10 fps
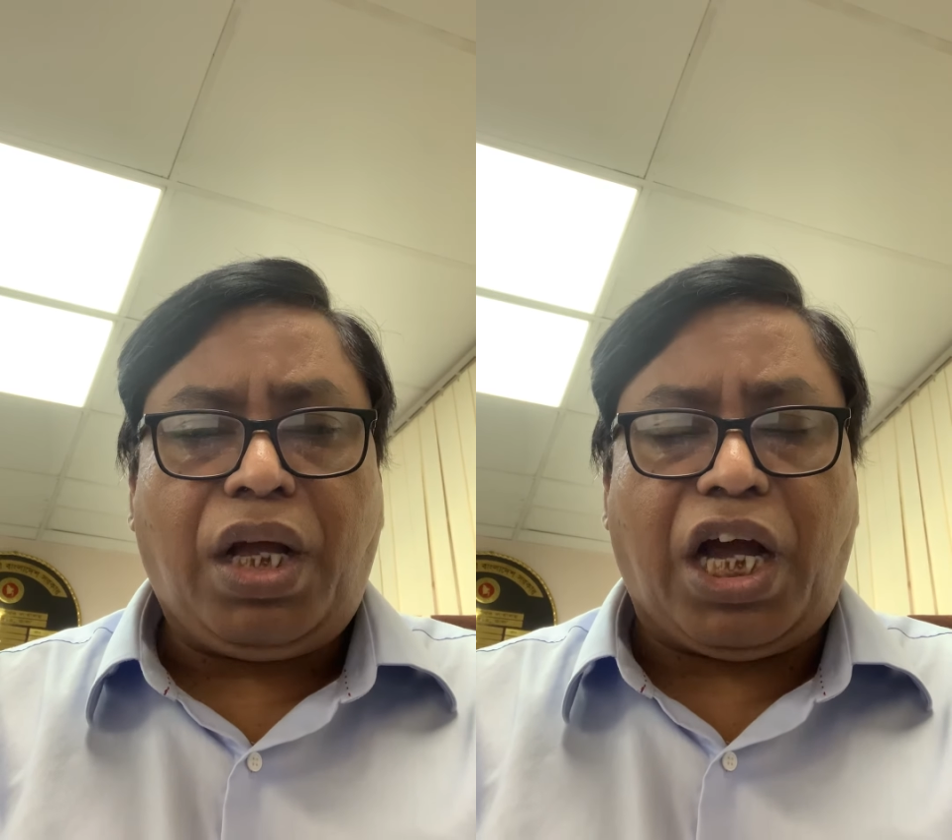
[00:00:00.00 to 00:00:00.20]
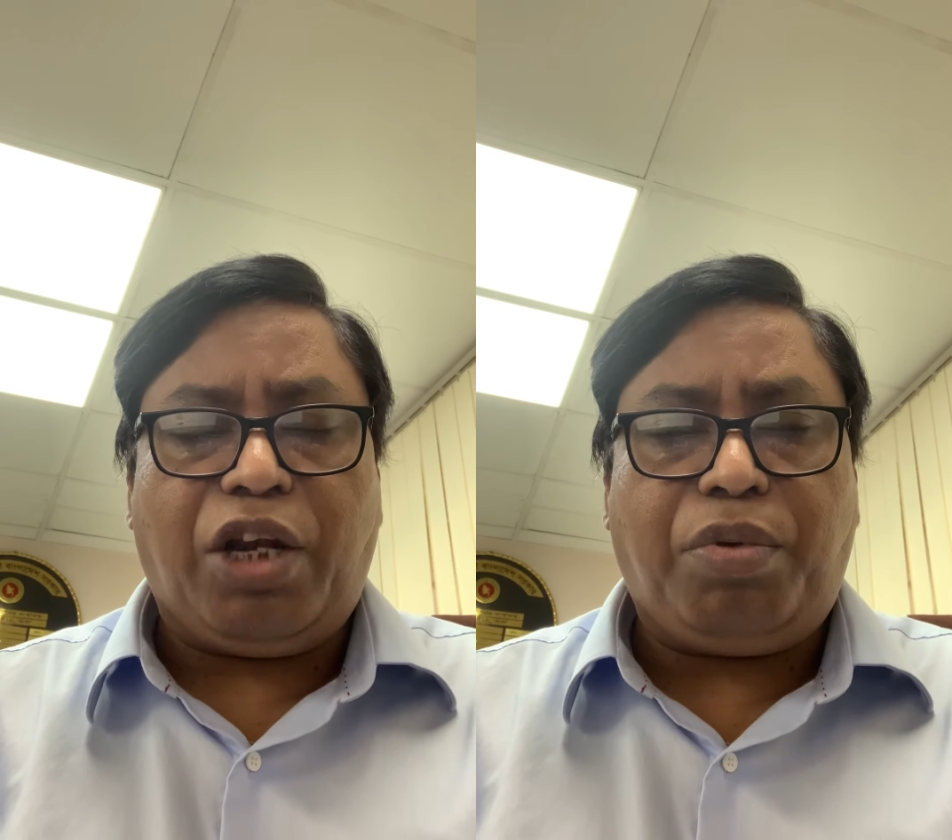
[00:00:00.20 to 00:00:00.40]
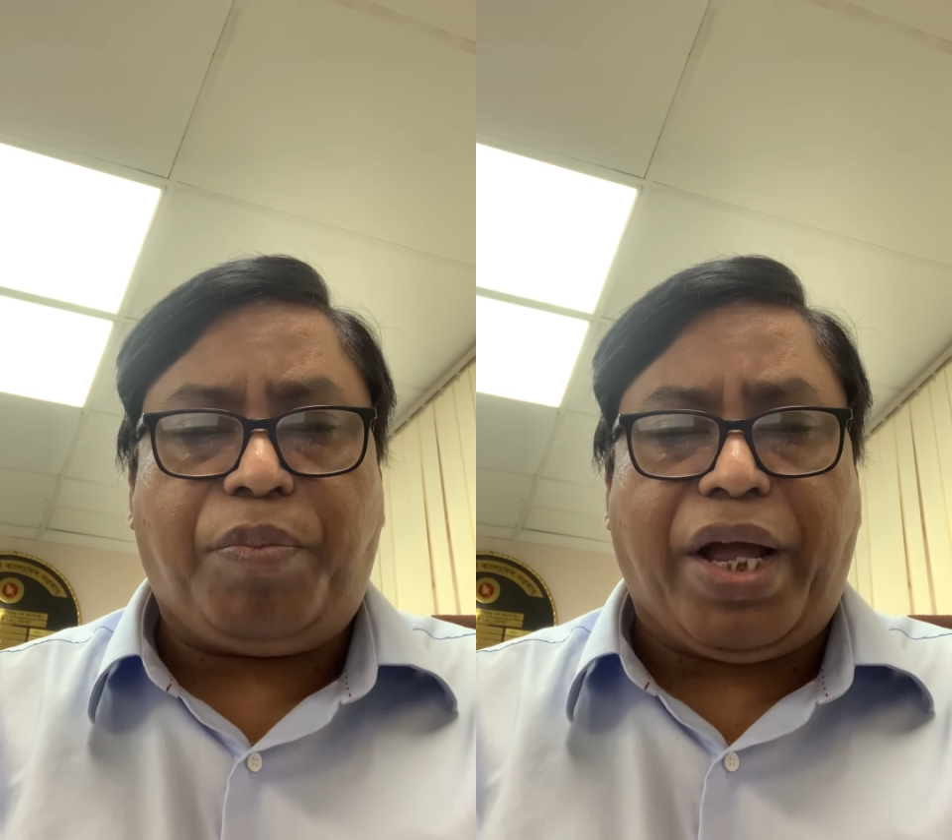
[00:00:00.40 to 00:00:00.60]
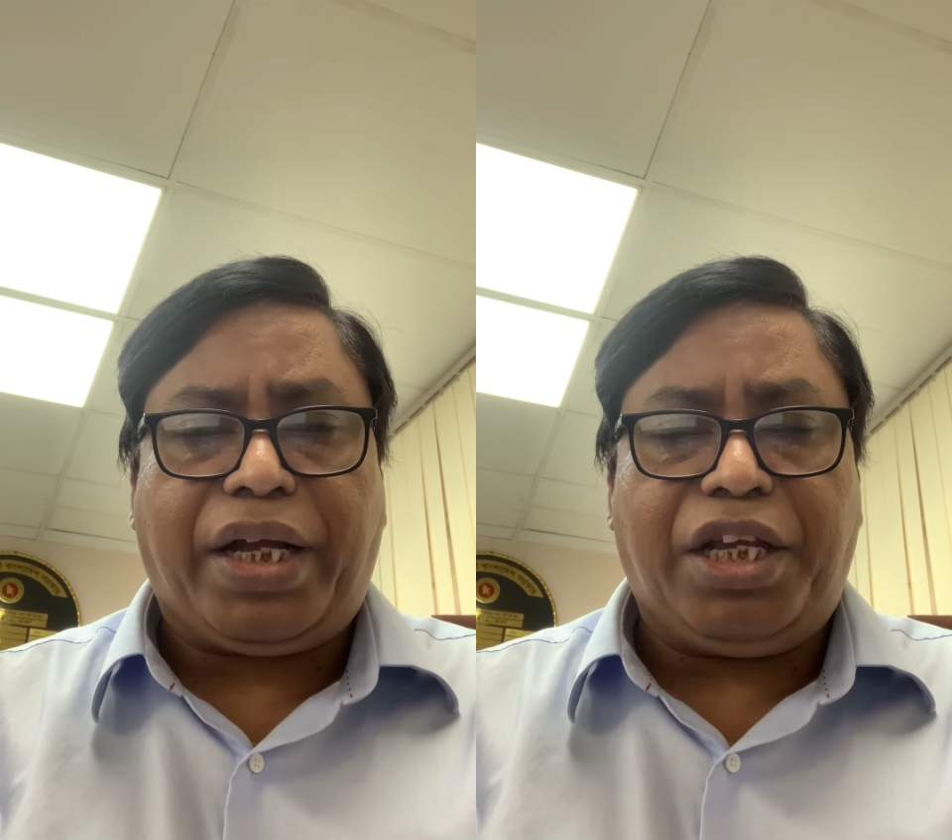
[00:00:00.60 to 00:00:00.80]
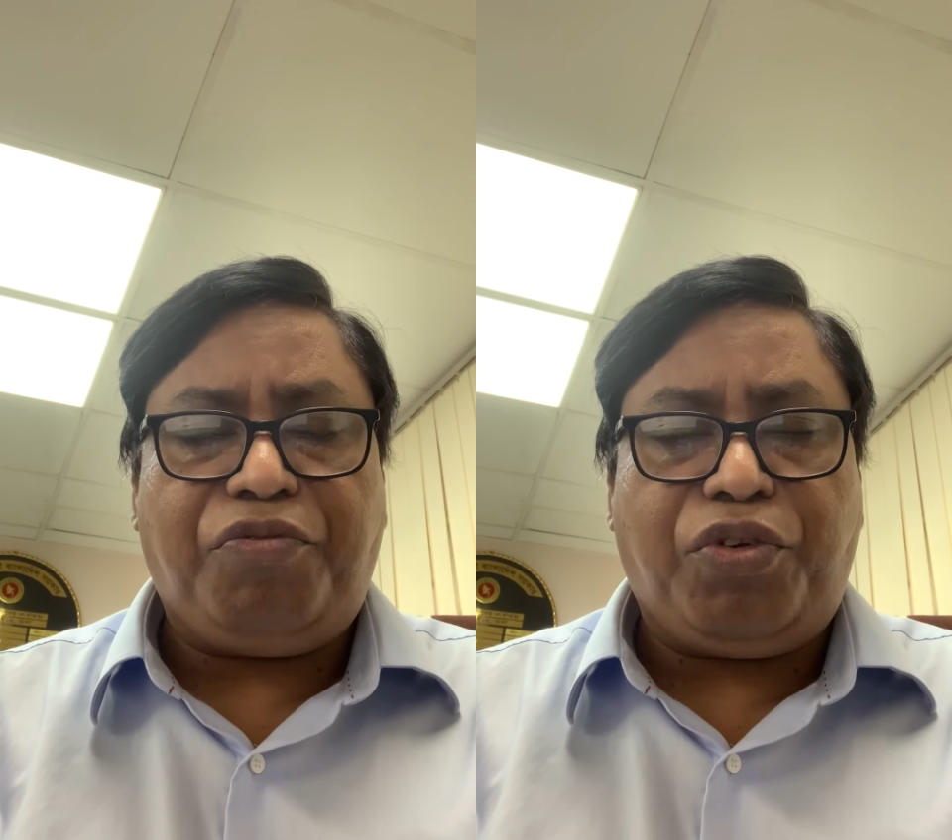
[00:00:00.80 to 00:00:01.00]
I'll be
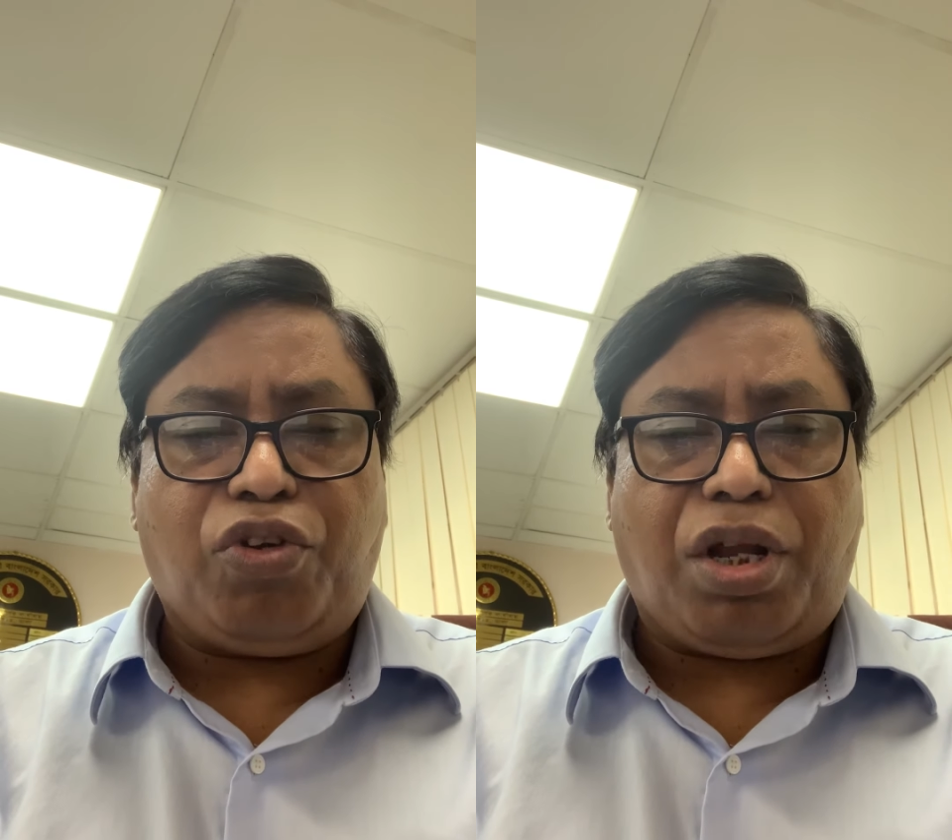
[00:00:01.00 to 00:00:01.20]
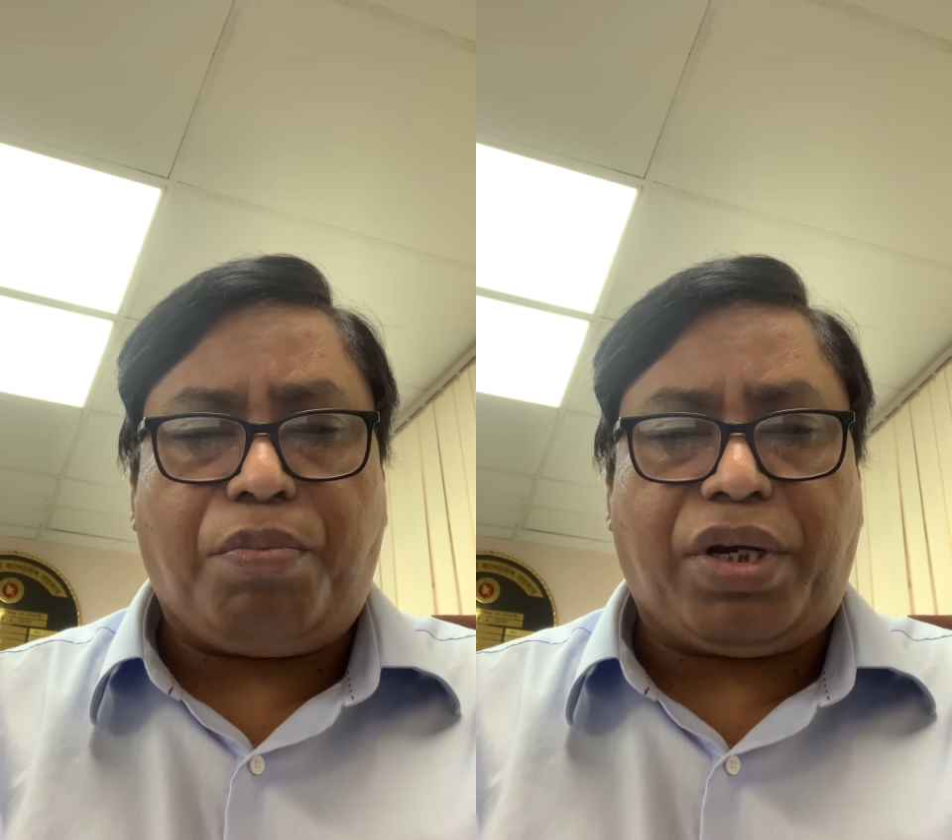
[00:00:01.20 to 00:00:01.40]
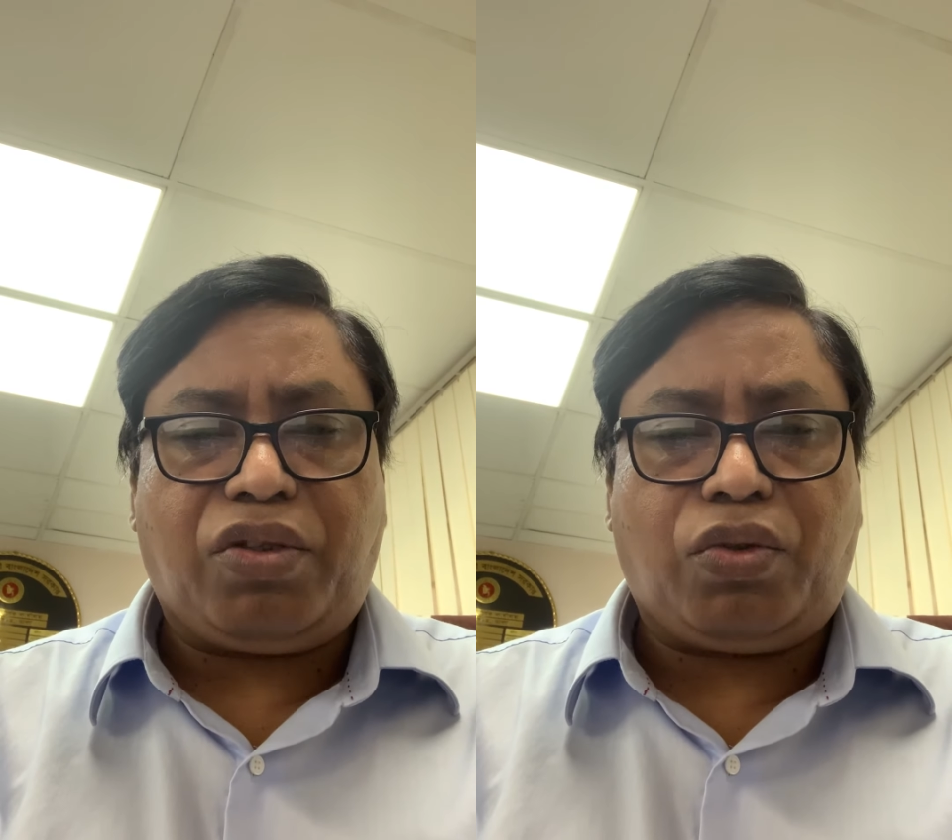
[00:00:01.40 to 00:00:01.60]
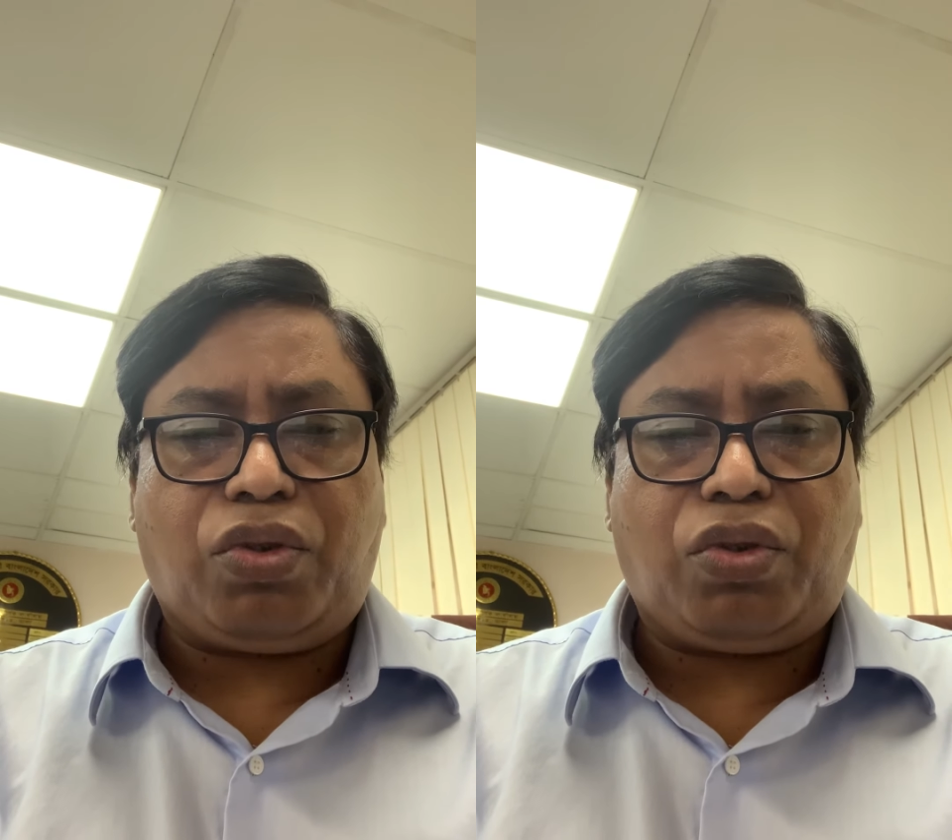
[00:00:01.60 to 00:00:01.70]
back in video number